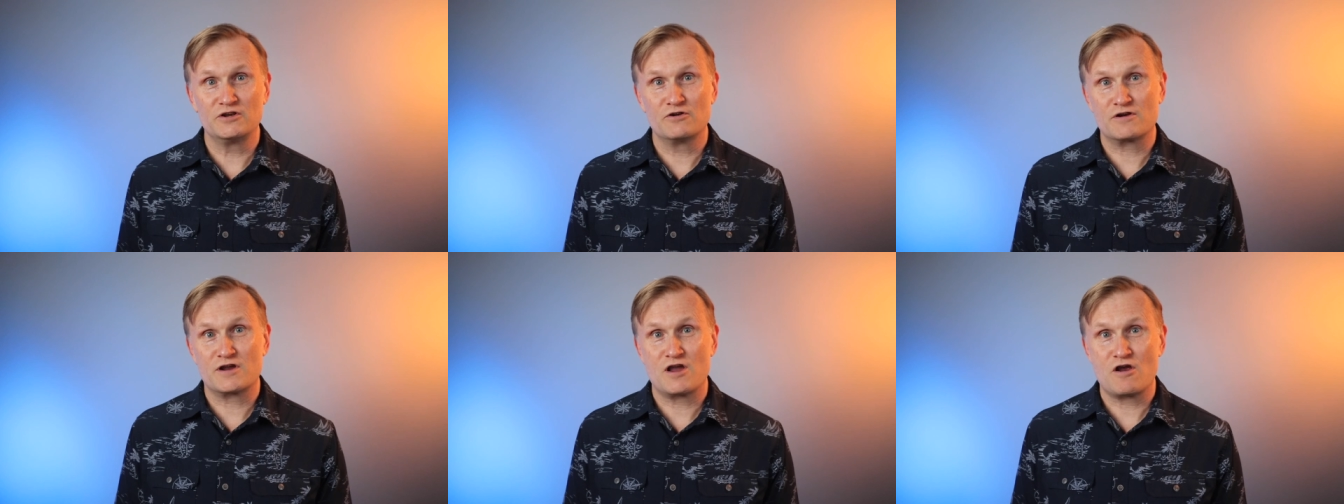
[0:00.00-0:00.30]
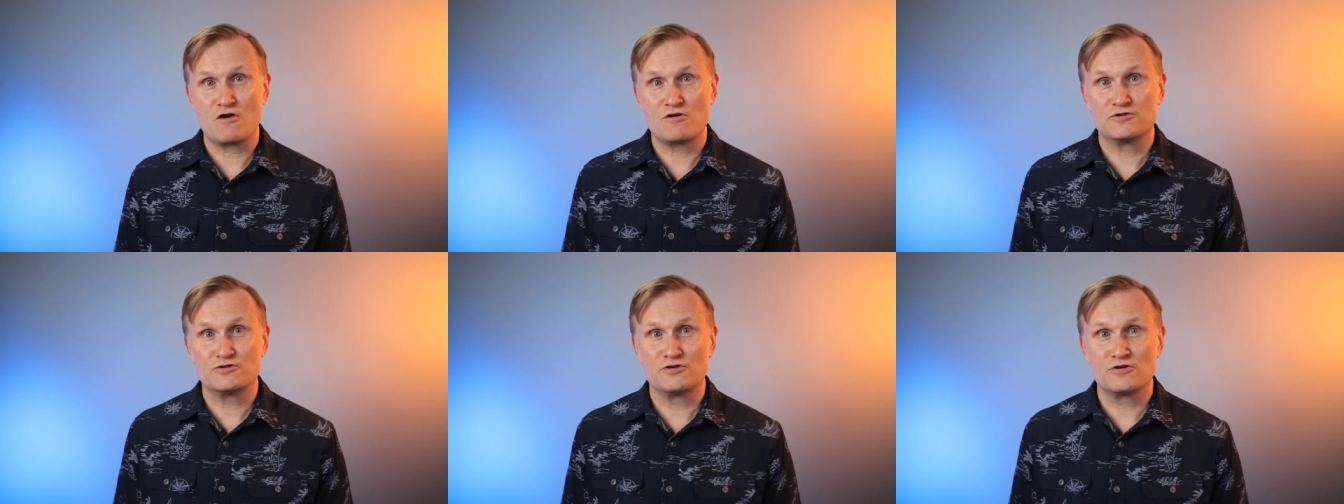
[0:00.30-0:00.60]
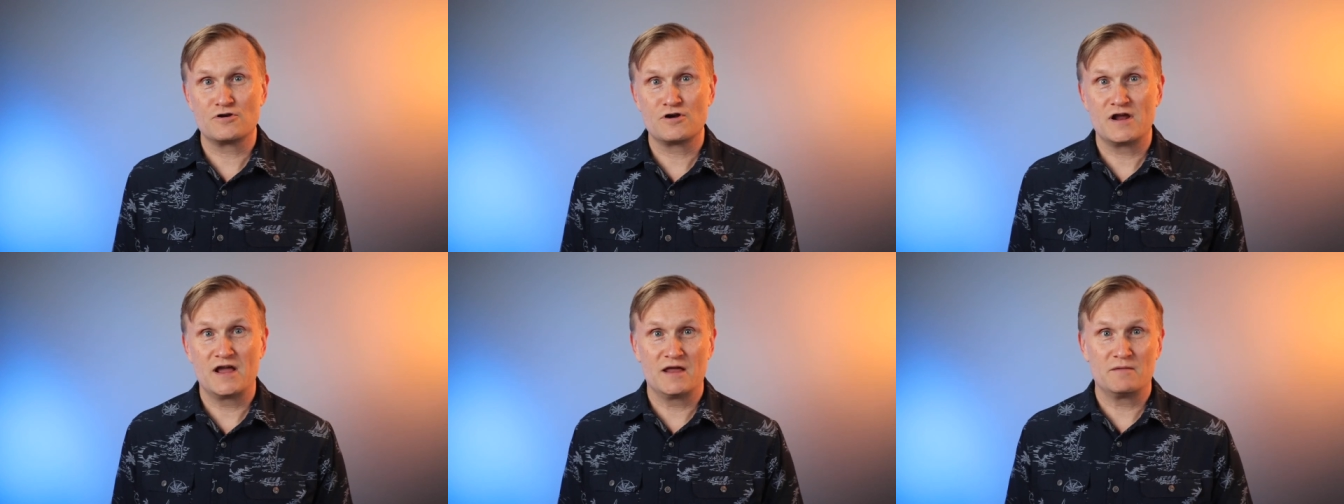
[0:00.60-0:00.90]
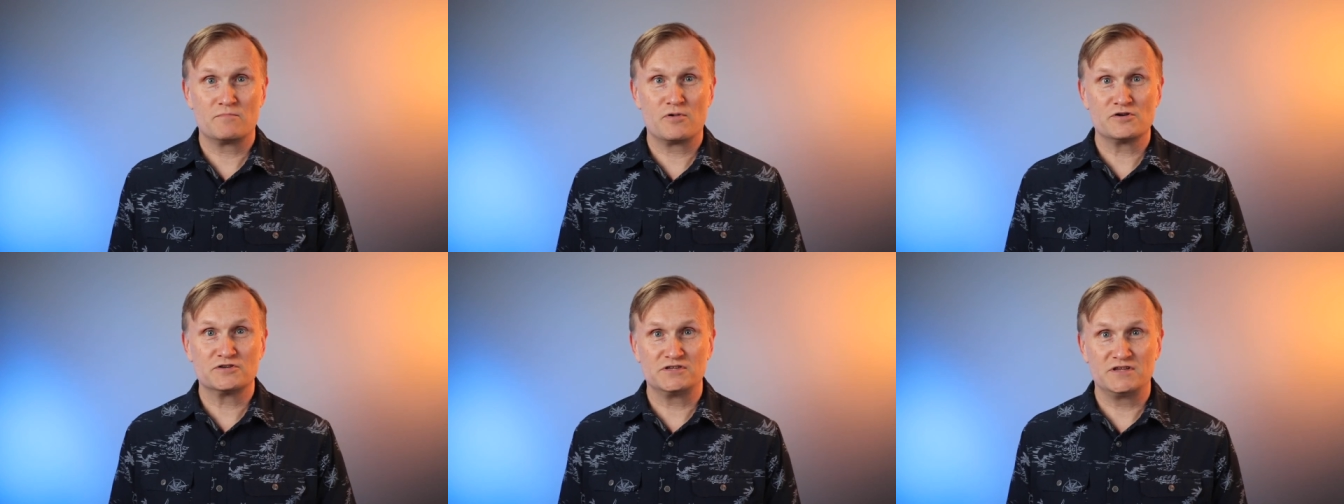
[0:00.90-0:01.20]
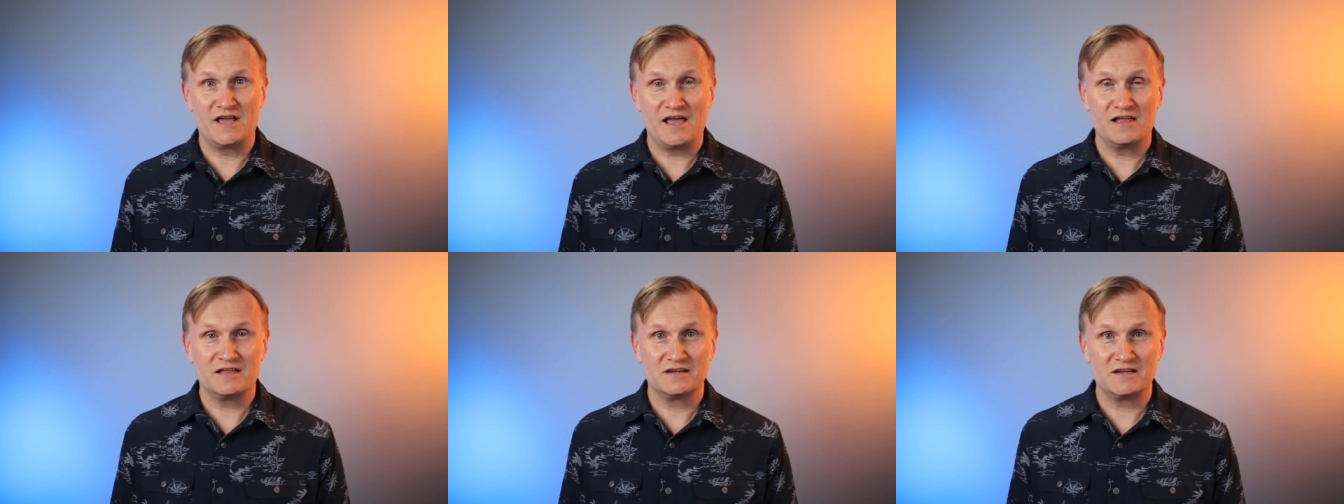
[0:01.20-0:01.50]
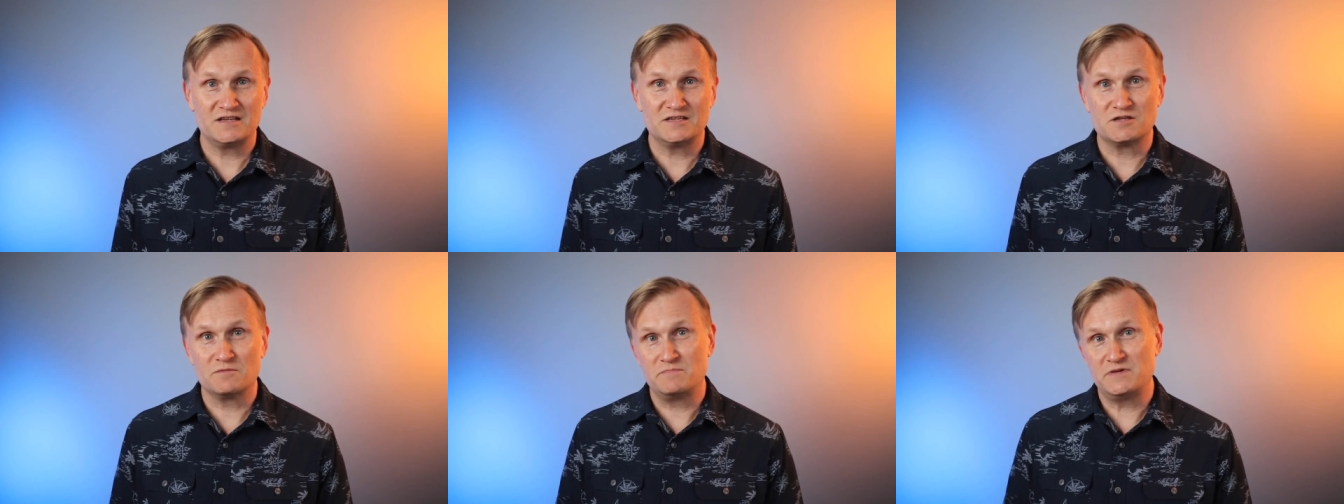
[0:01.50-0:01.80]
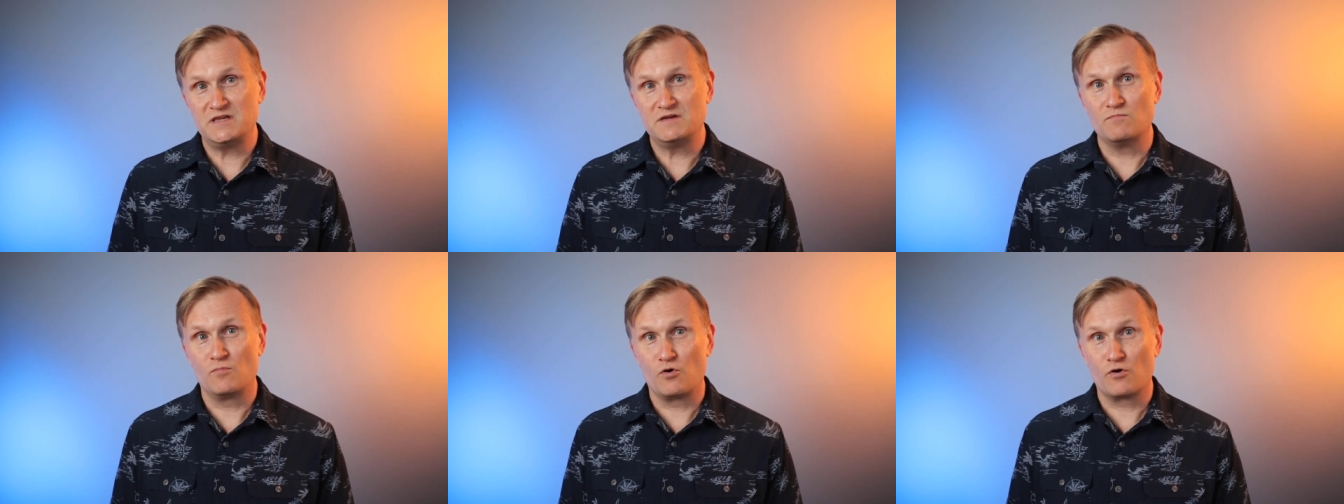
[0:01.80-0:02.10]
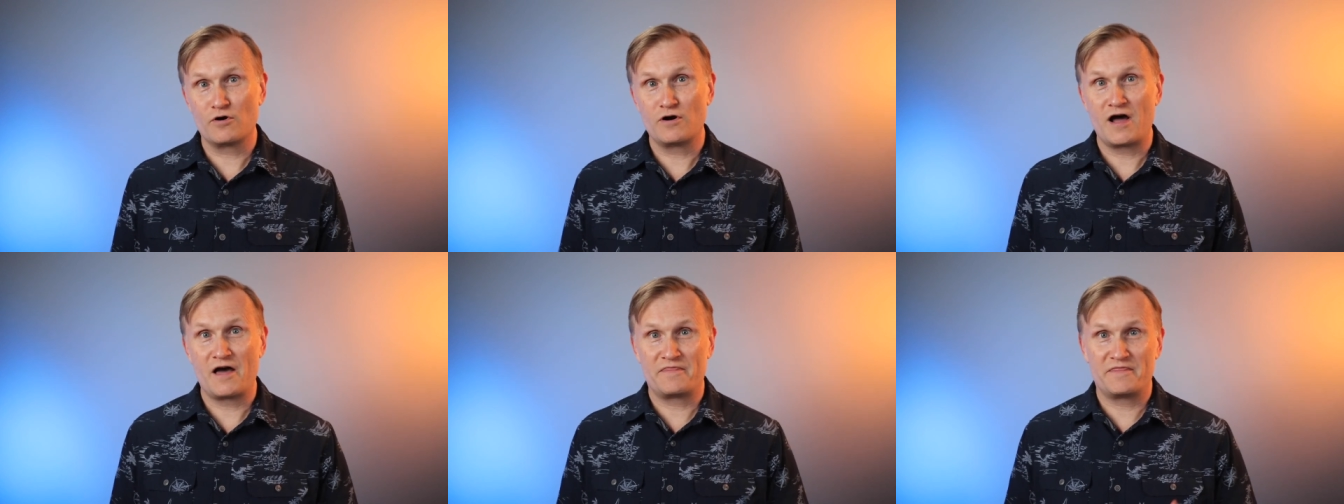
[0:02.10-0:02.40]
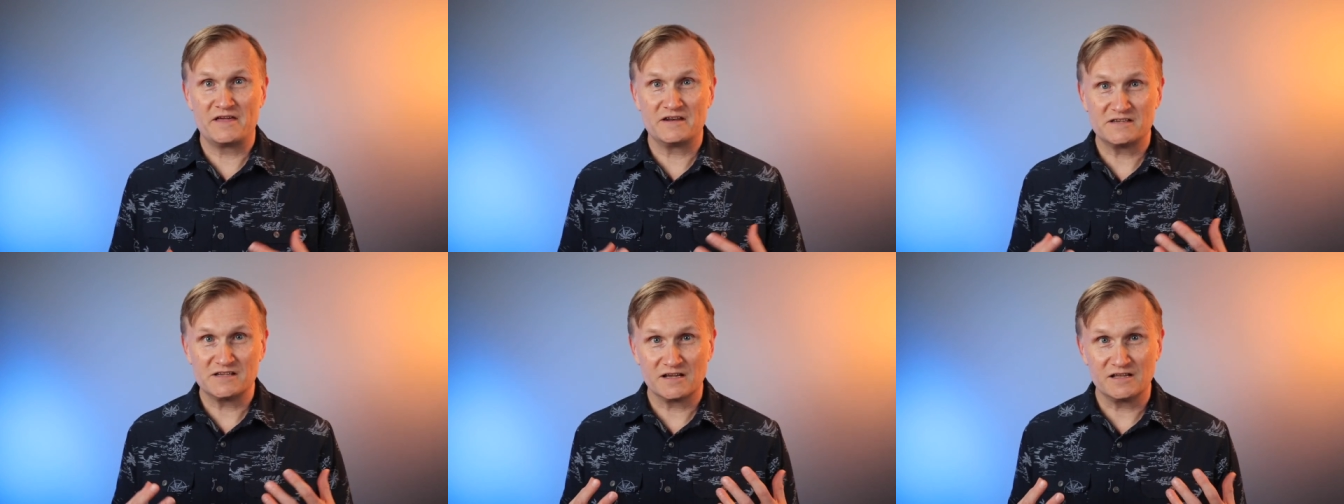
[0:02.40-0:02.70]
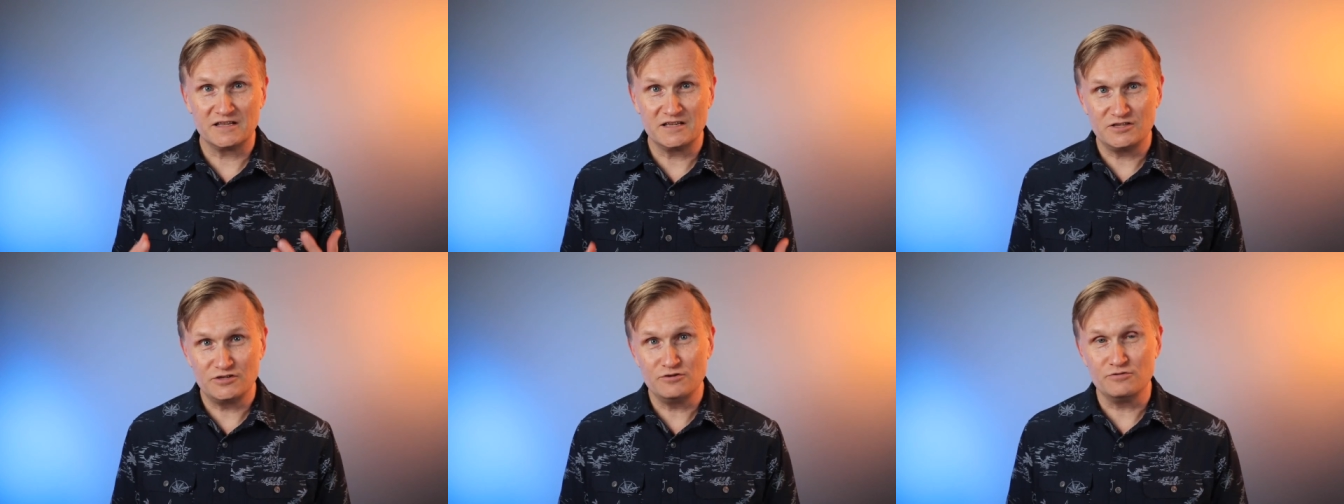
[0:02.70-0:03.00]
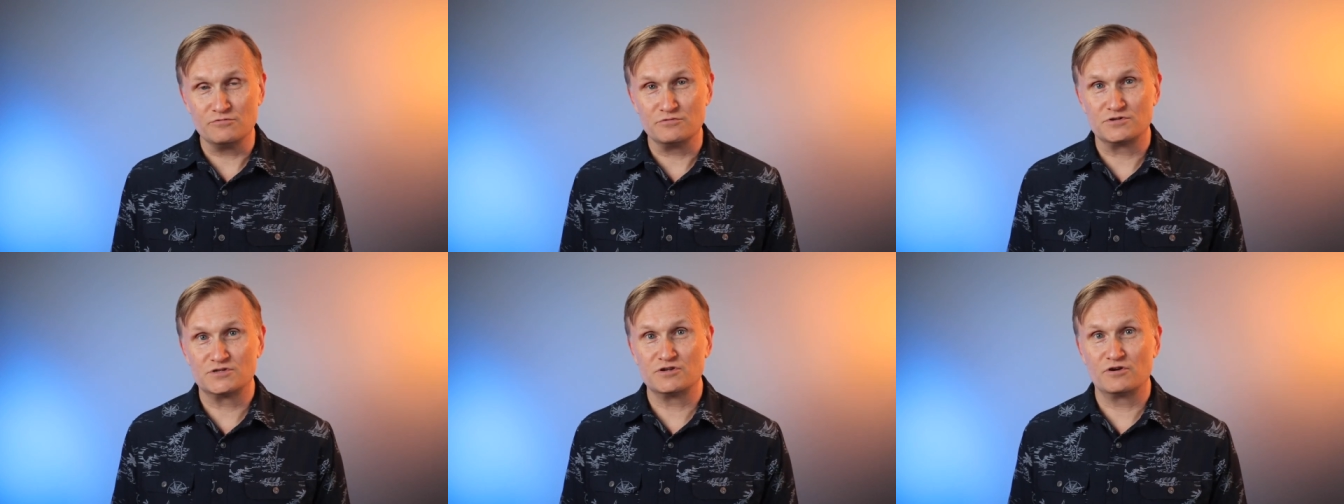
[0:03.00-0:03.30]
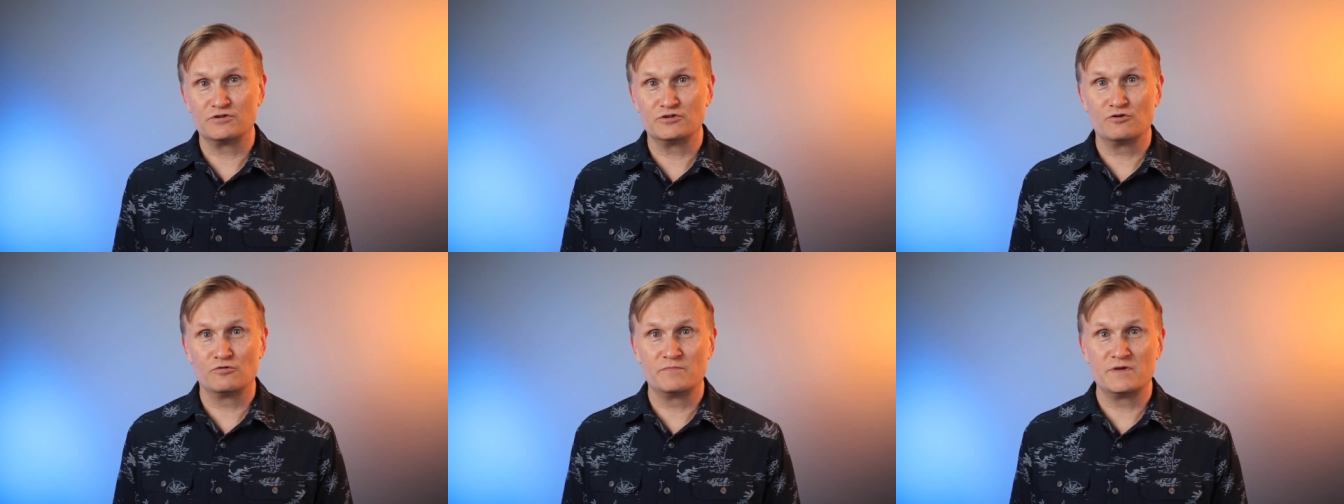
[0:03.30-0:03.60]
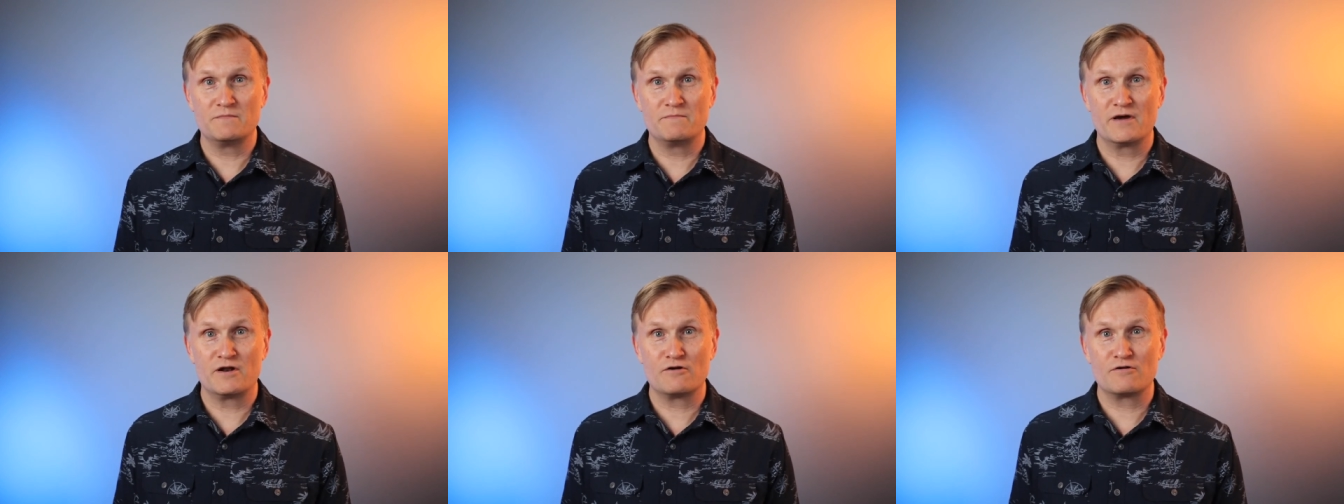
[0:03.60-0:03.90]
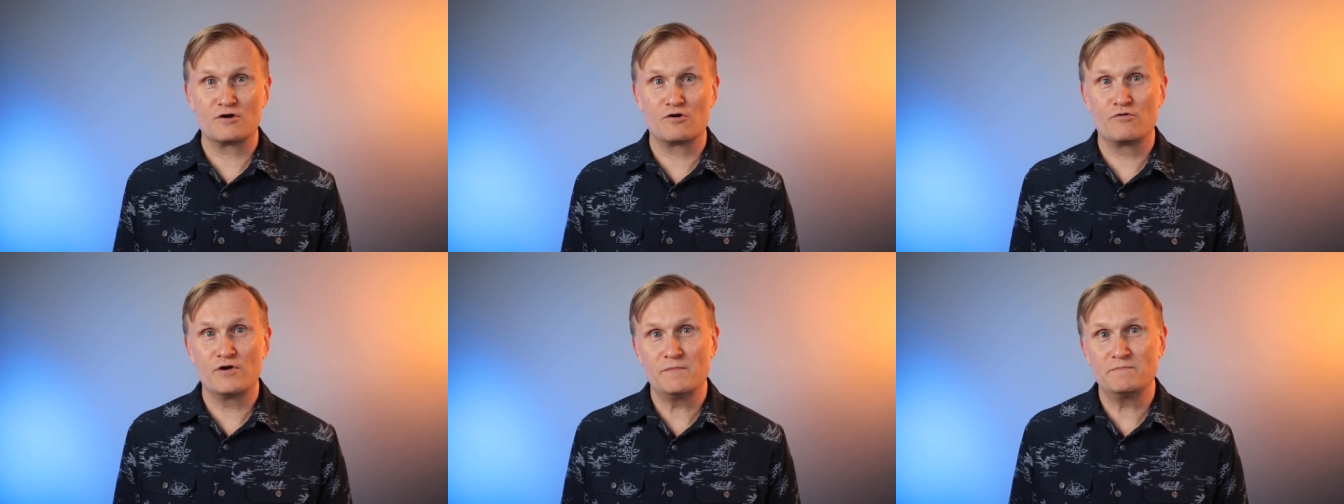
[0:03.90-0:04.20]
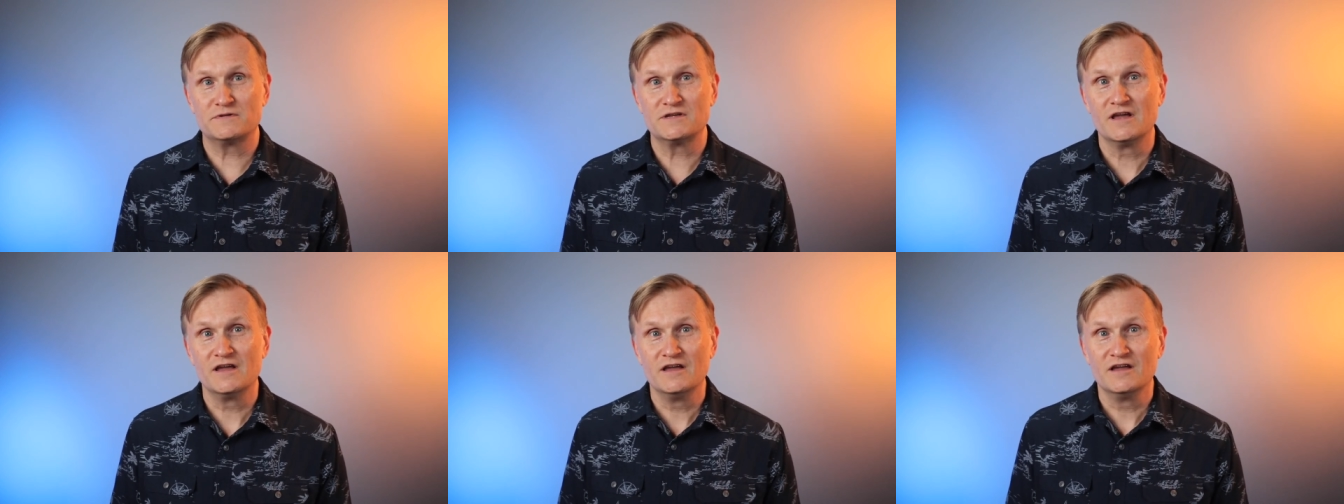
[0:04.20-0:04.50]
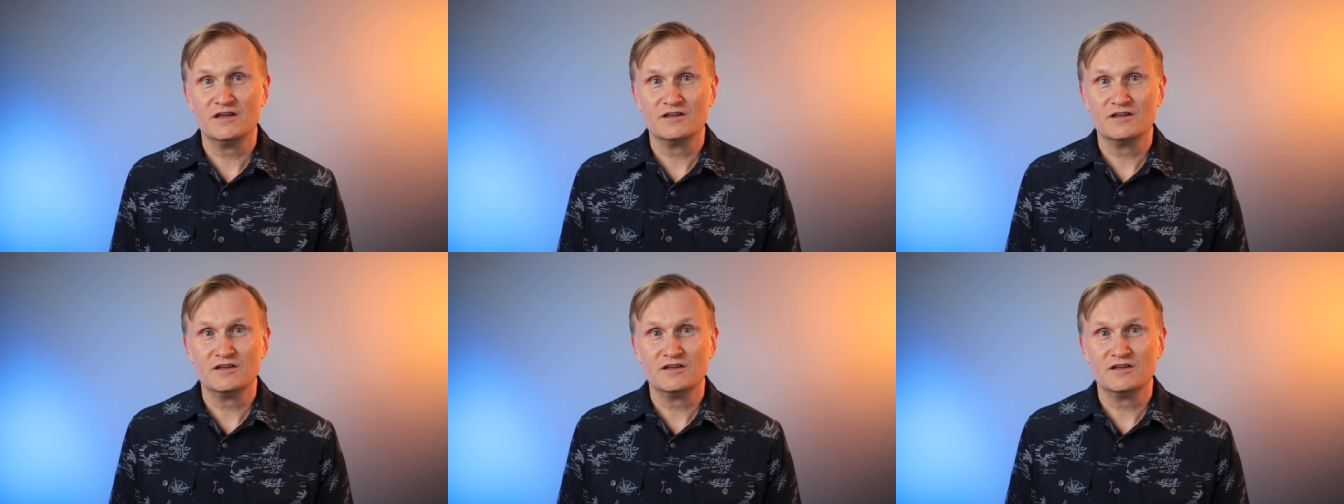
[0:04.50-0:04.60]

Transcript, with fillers: your character and personality to be more authentically you, so you'll be better equipped